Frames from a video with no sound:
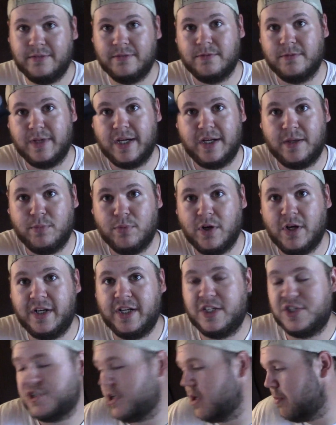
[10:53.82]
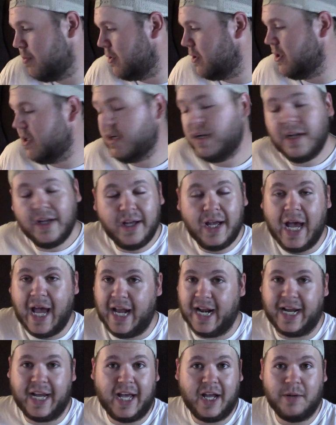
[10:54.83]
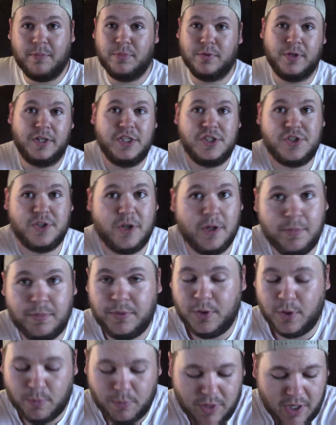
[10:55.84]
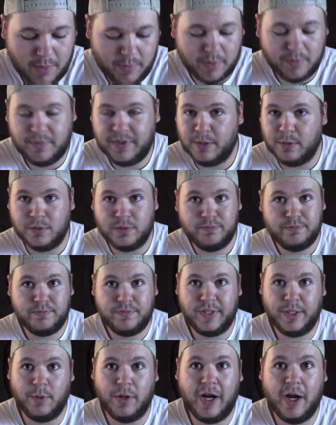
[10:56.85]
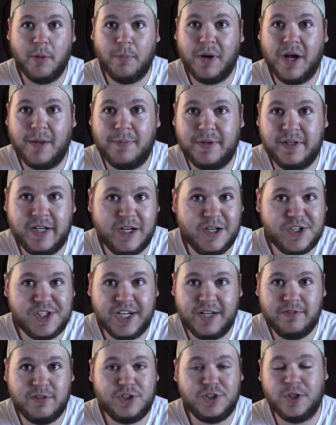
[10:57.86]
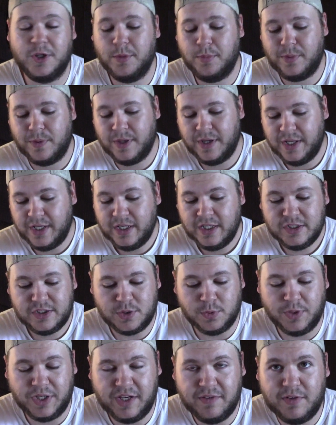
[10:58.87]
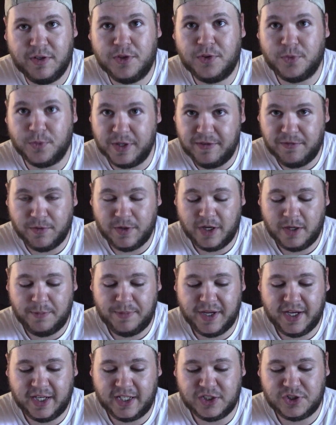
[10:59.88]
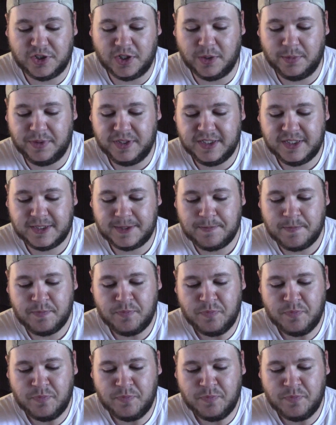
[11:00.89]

Rata Broadhead sharpener, and I got them plenty sharp, no problem. They were hair popping, hair shaving sharp. So we'll give it a 3 for out of package sharpness.